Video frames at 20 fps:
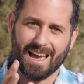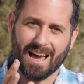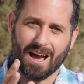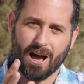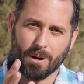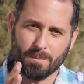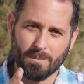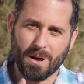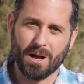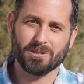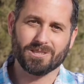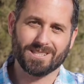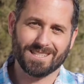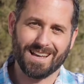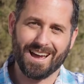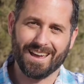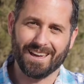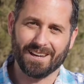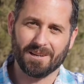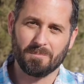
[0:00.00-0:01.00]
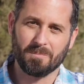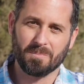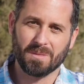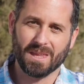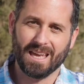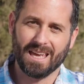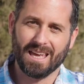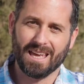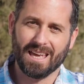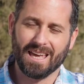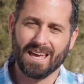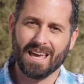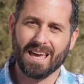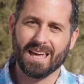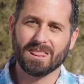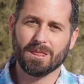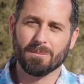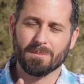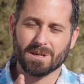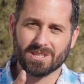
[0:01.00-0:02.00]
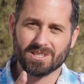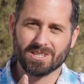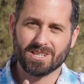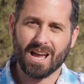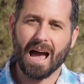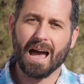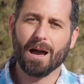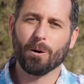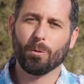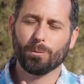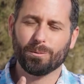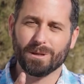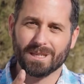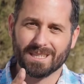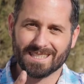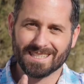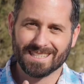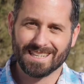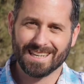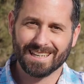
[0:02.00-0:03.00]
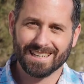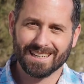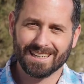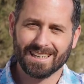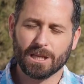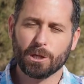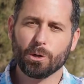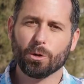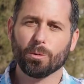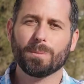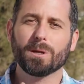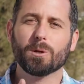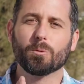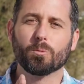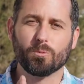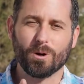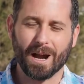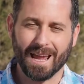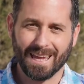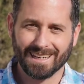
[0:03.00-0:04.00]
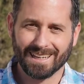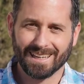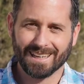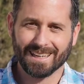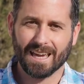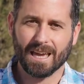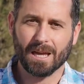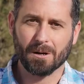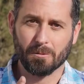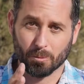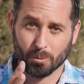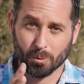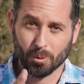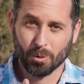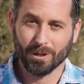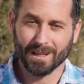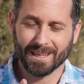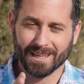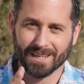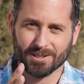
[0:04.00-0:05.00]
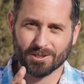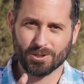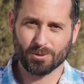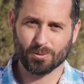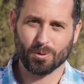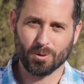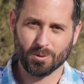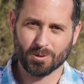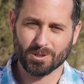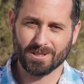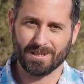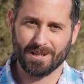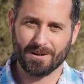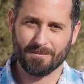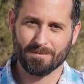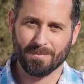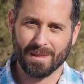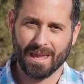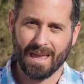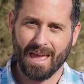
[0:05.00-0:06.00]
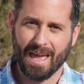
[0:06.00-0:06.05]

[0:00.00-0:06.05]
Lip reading: on Mount Zion. The Messiah will be seated. He will be reigning and ruling in Jerusalem.